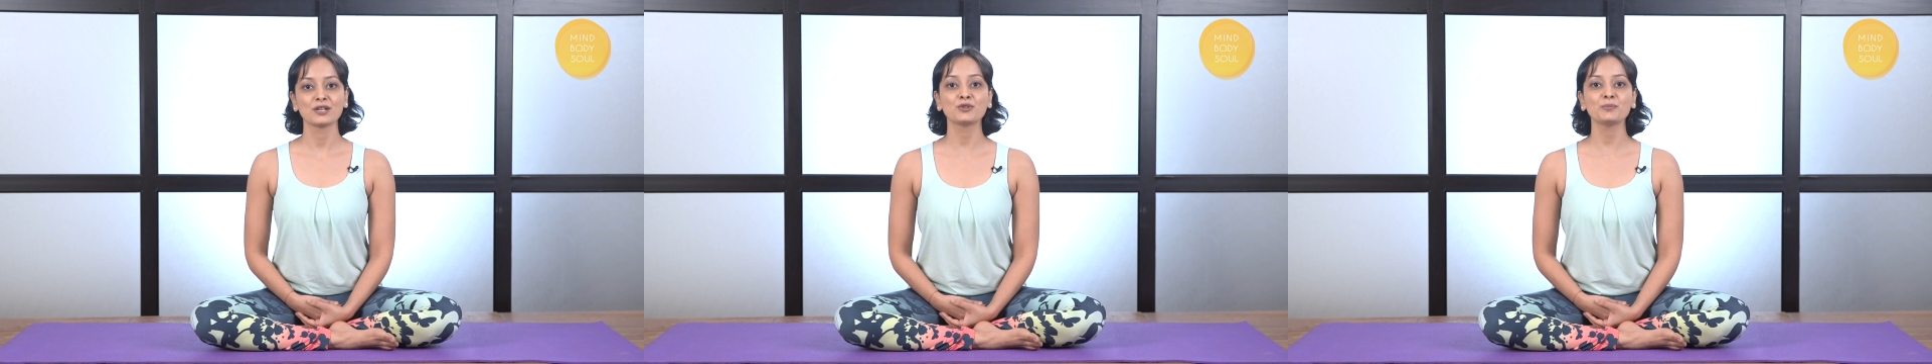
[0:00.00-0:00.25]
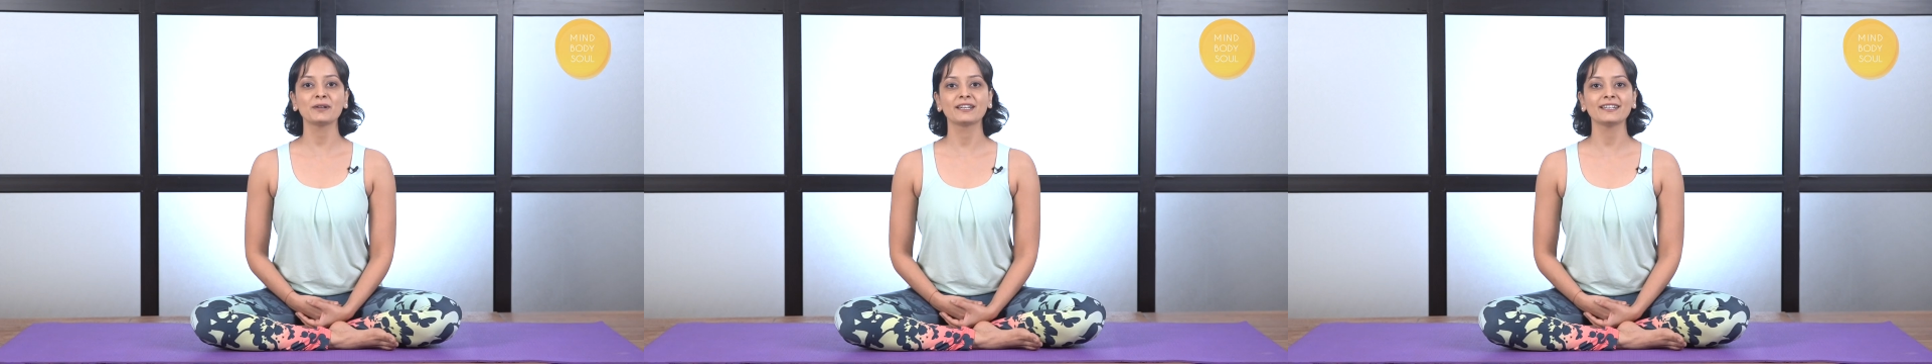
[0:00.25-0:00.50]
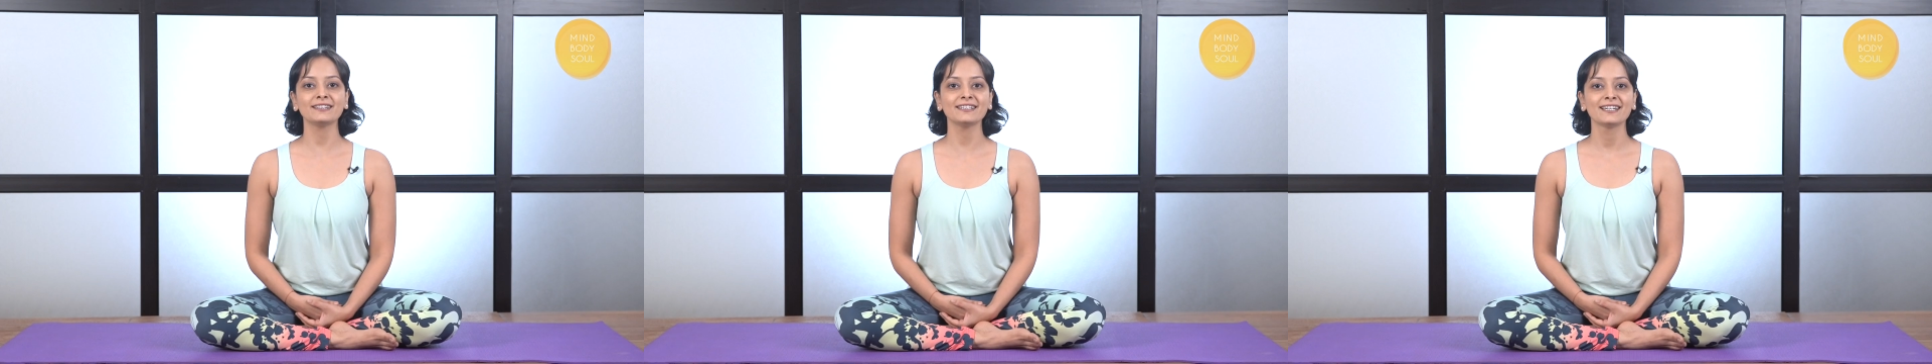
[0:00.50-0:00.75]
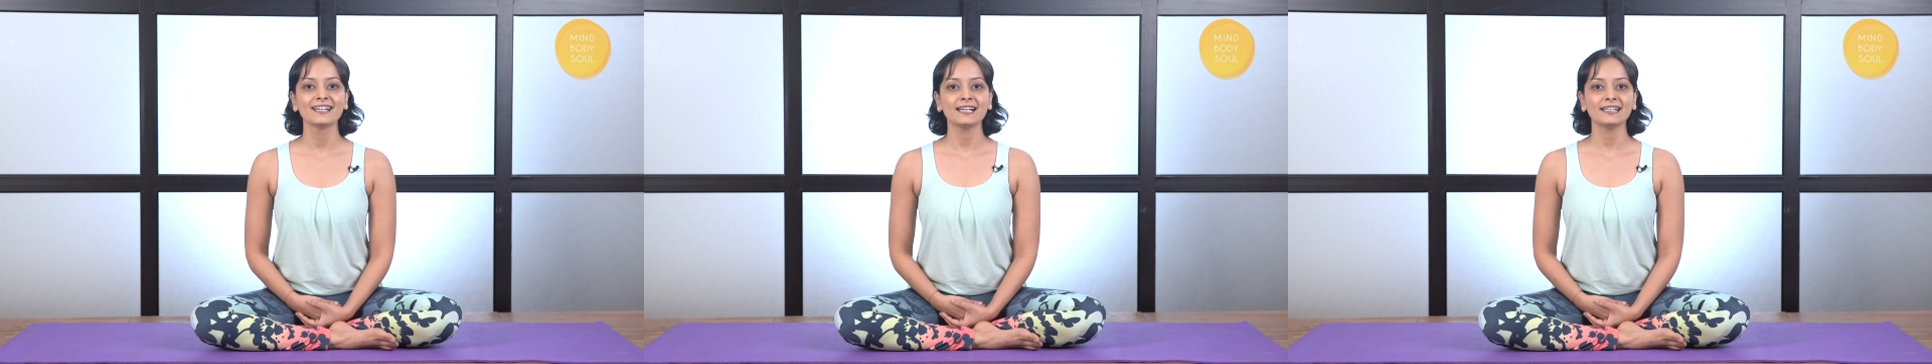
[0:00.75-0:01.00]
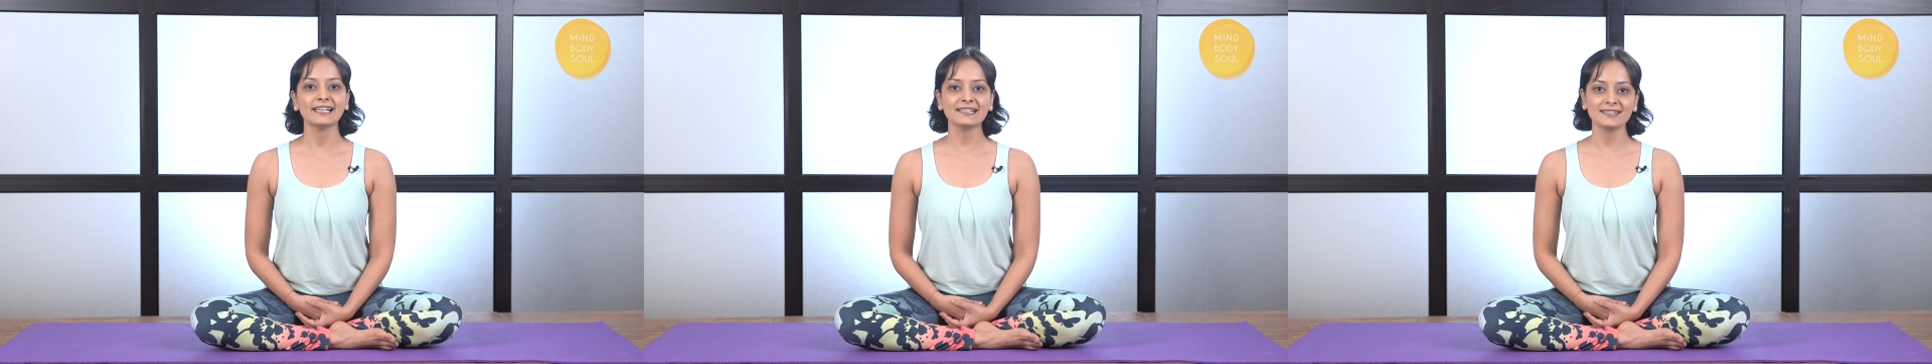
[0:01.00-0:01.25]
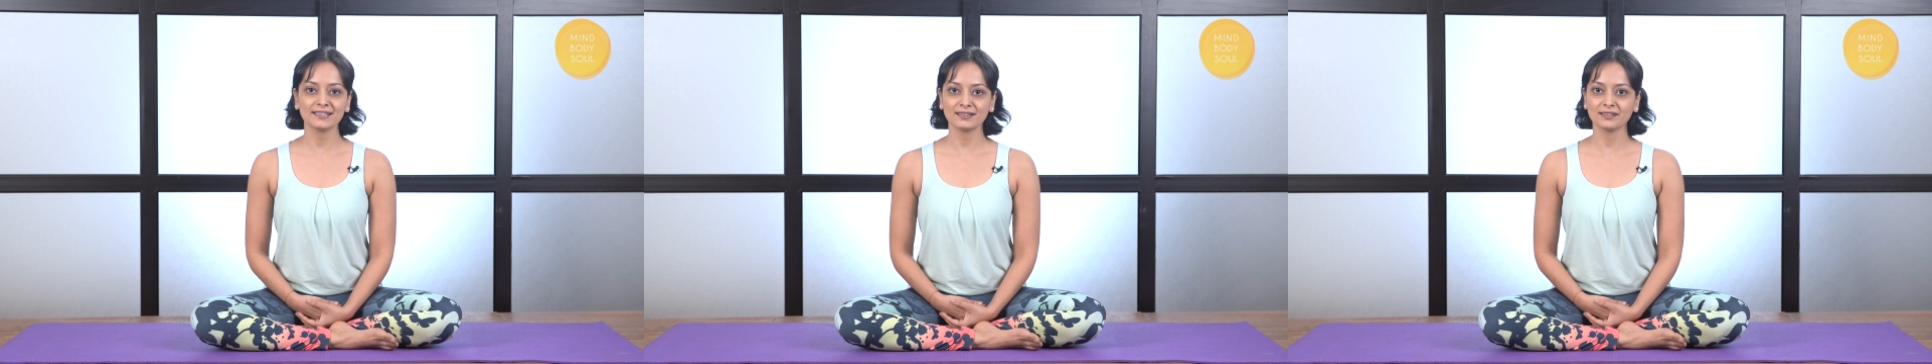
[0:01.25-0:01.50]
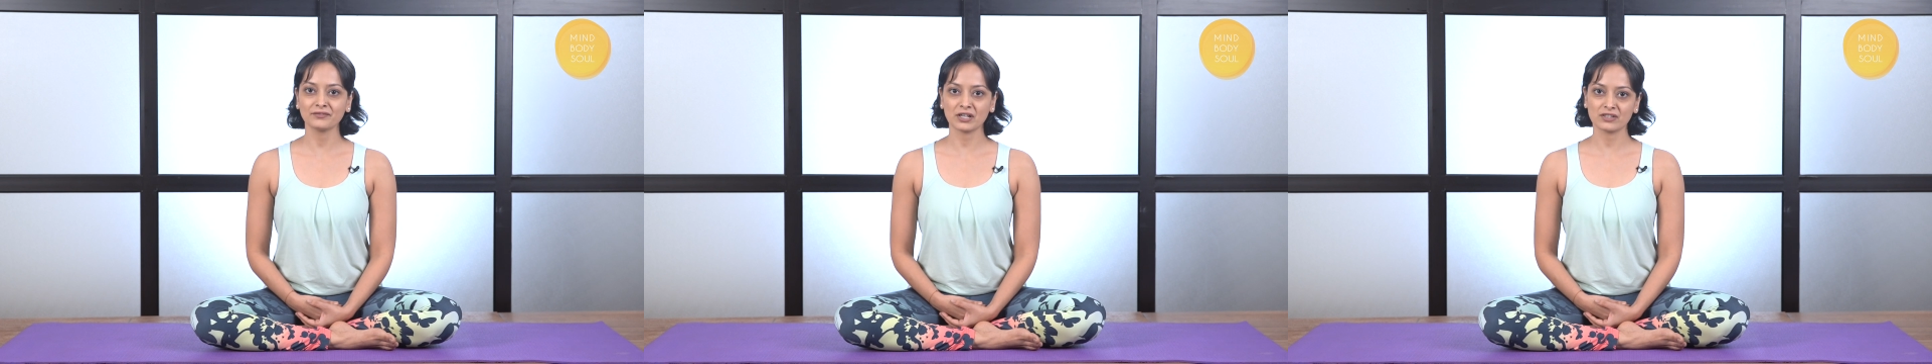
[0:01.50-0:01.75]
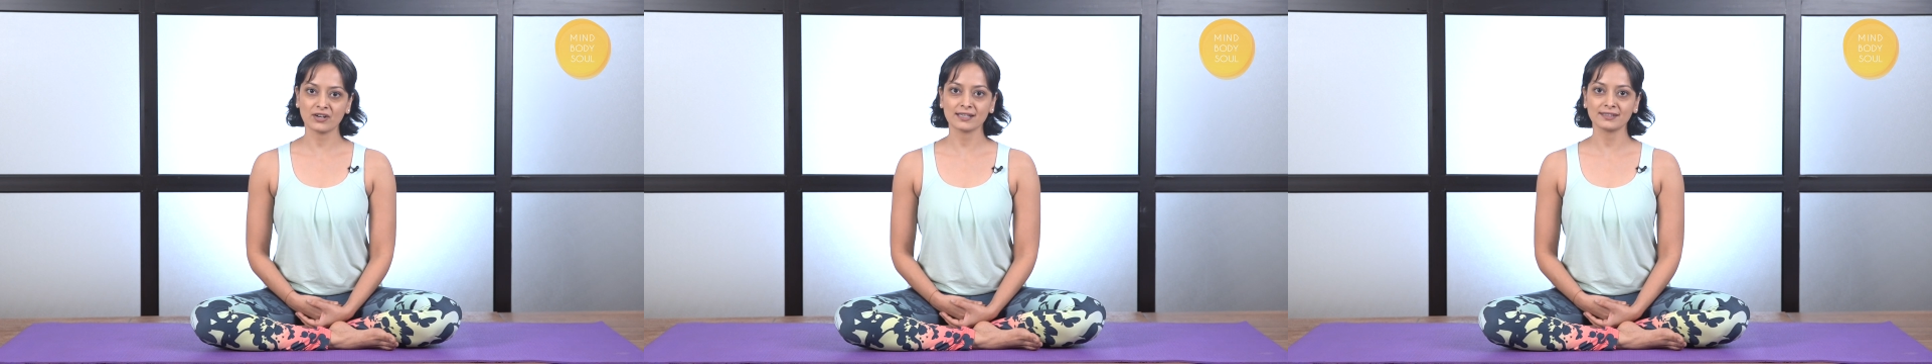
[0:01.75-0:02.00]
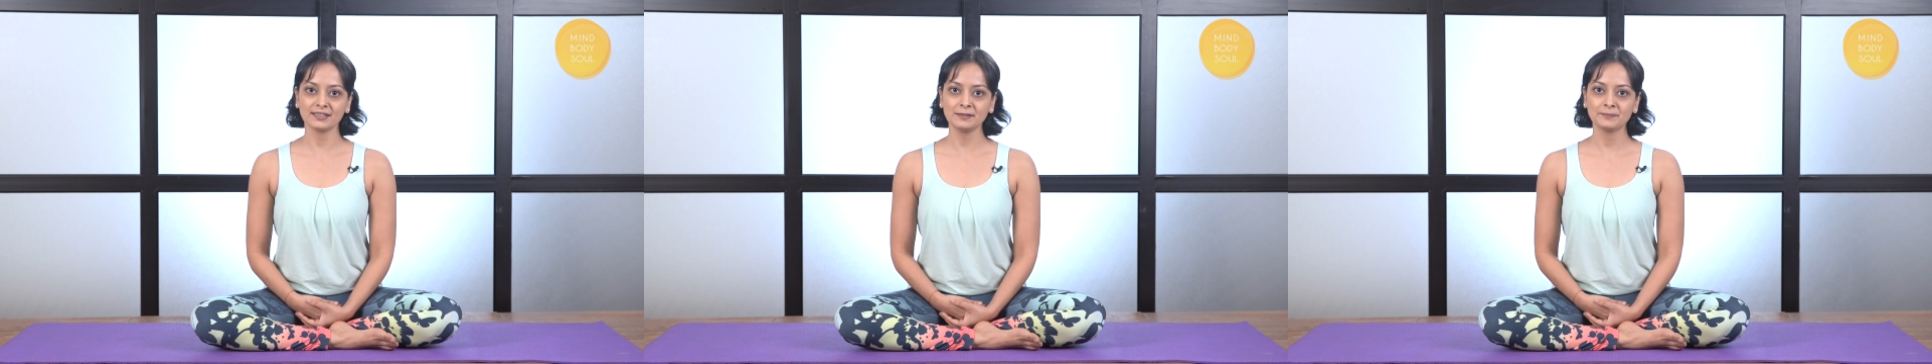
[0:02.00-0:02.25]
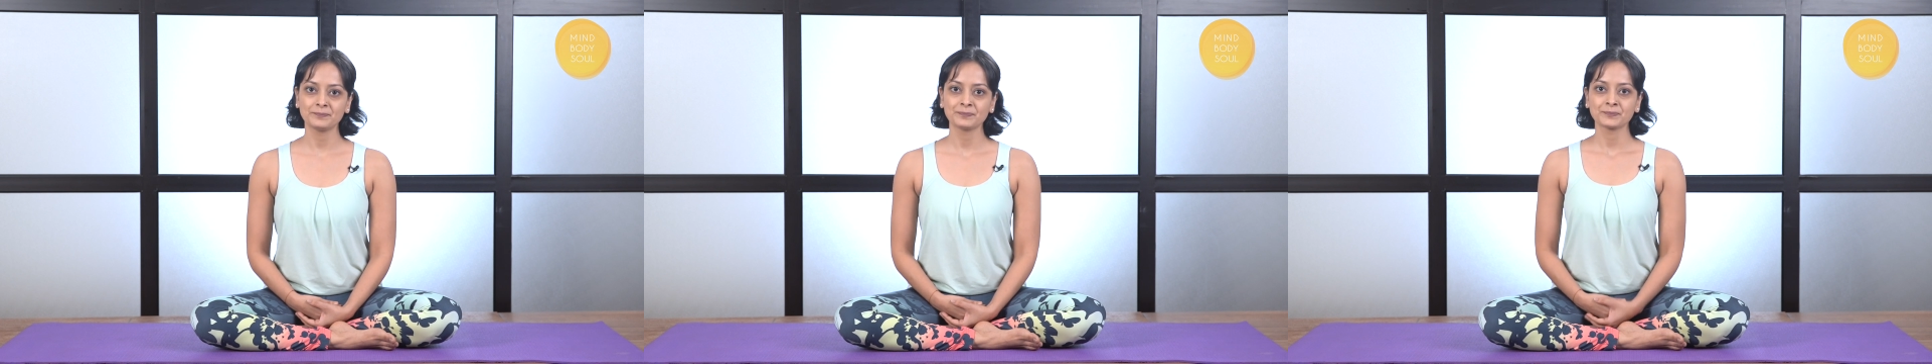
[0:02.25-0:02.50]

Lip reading: To begin, let's sit in Vajrasana.